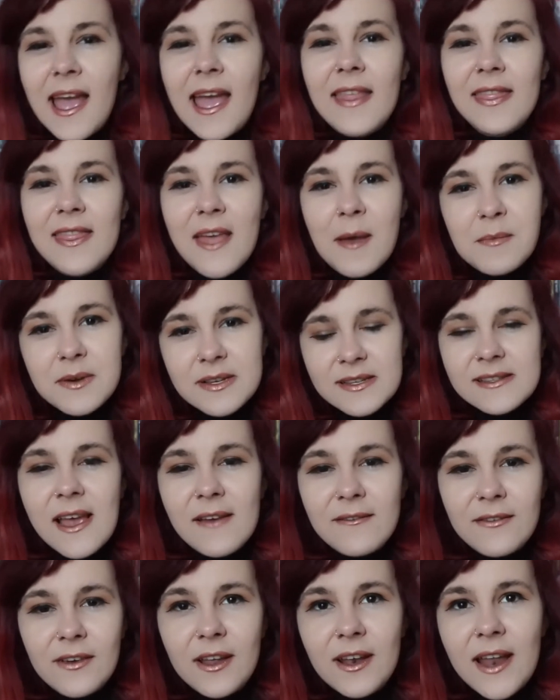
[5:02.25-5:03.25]
At number
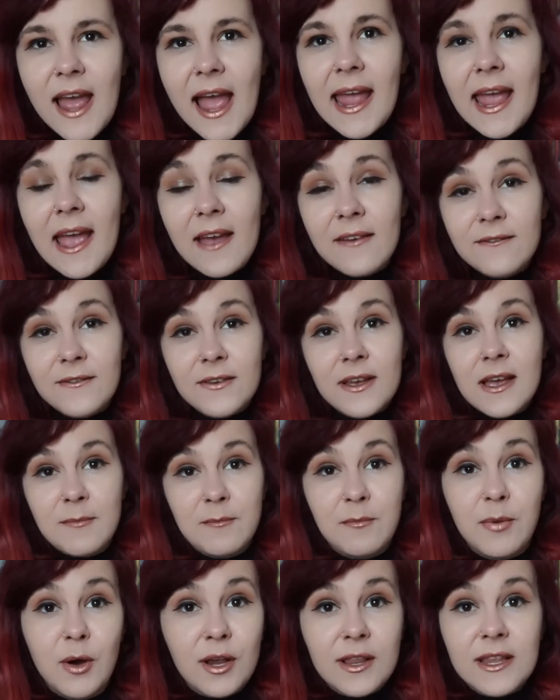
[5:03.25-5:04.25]
seven, I have
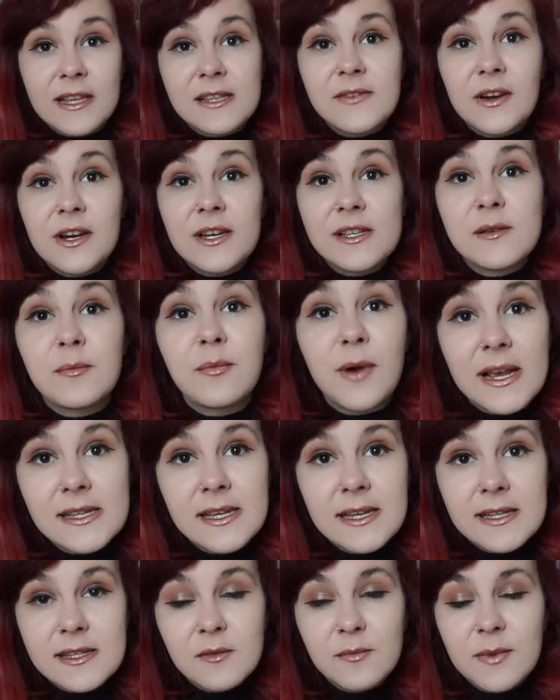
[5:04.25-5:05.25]
a book that's very
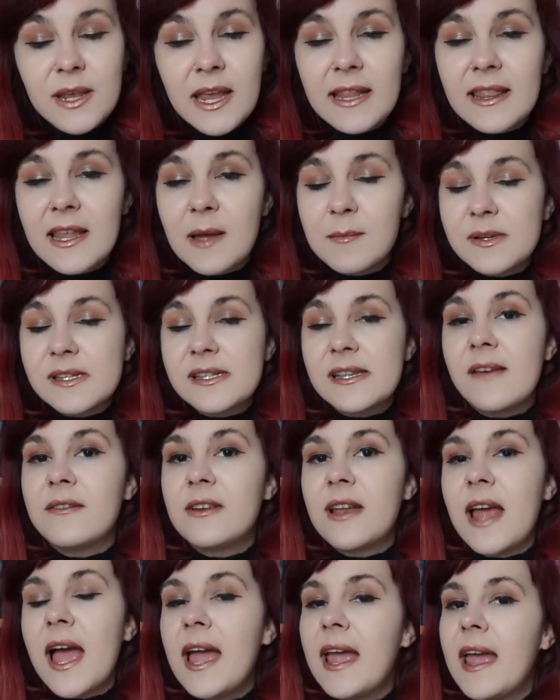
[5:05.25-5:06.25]
surprising to me. At number
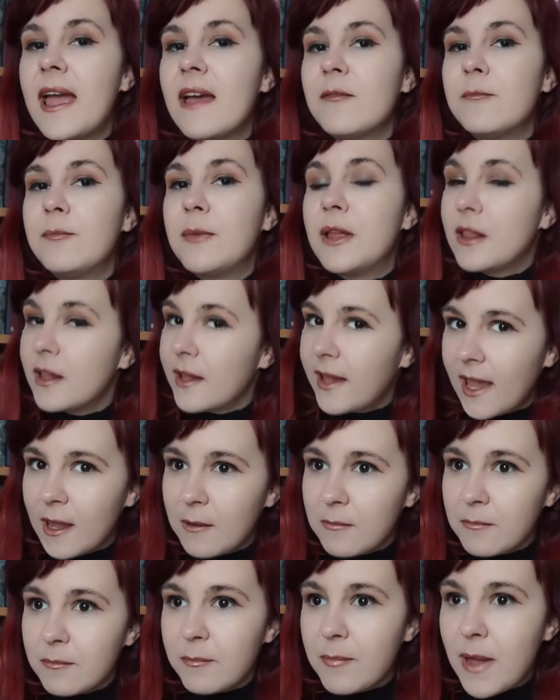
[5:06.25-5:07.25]
seven, I have
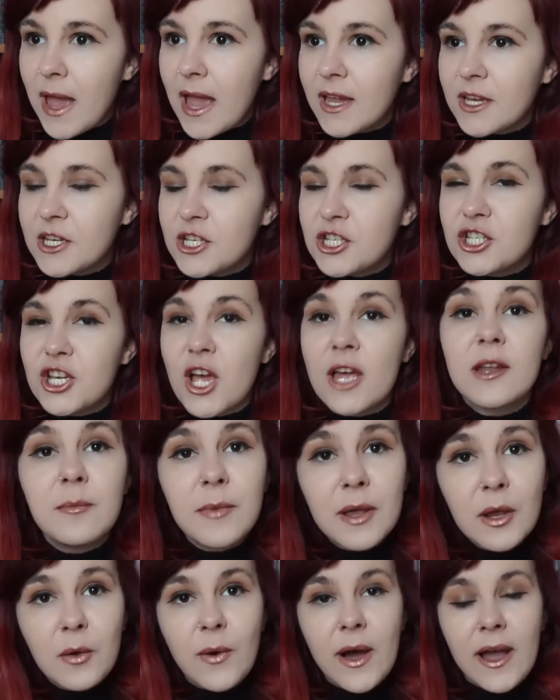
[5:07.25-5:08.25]
Middlegame by
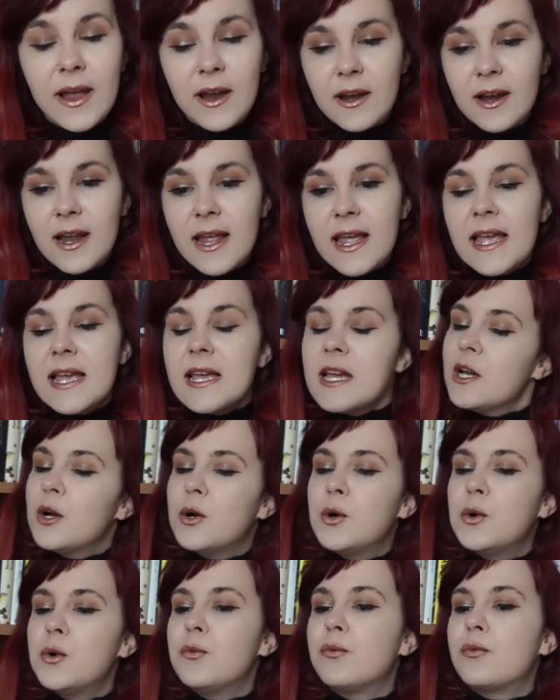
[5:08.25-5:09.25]
Seanan McGuire
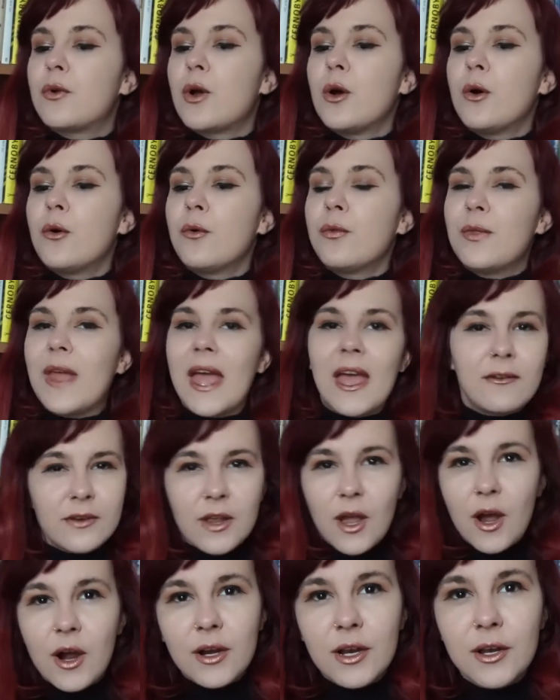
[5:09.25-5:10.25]
who wrote
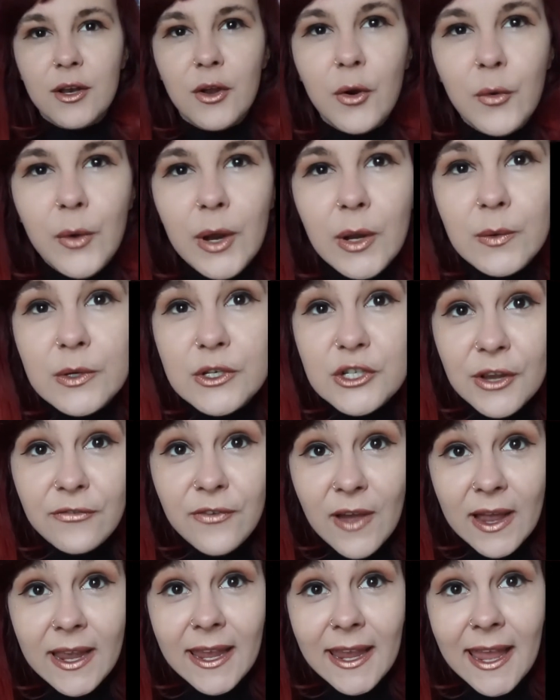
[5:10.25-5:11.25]
Every Heart a Doorway, which I
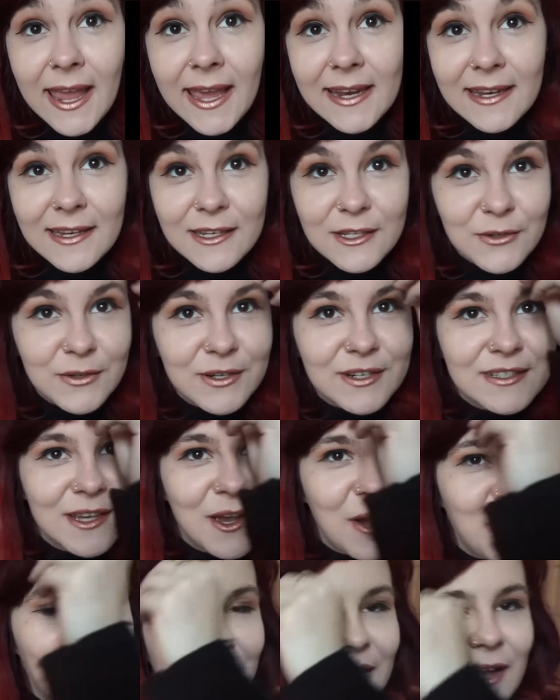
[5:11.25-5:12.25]
fucking hated two years ago when